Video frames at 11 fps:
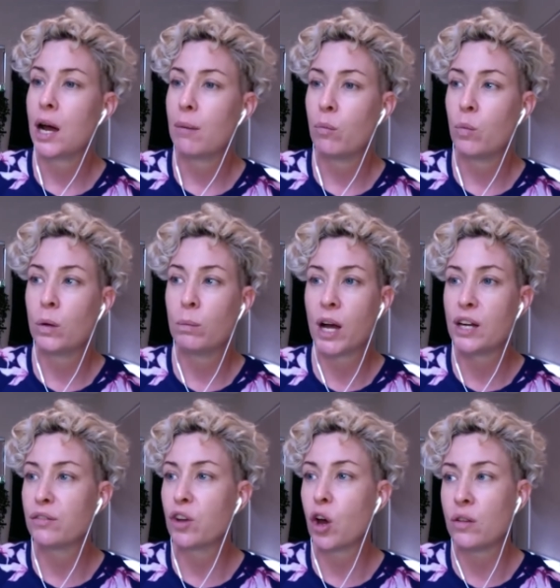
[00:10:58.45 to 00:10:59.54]
Um, we might
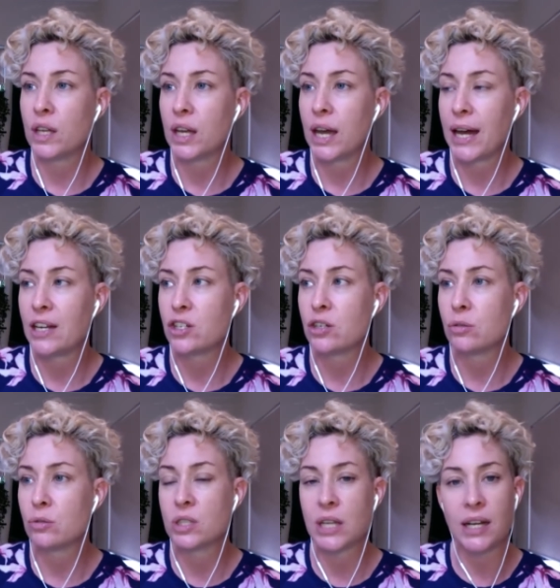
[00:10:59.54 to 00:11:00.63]
have gotten the occasional
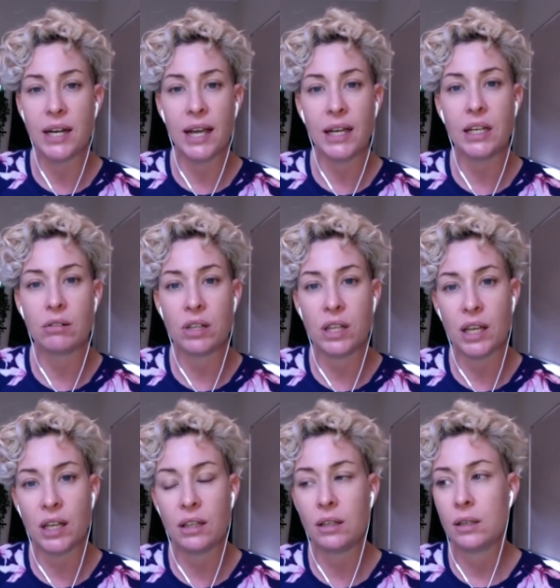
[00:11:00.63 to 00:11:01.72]
Sunday here and there,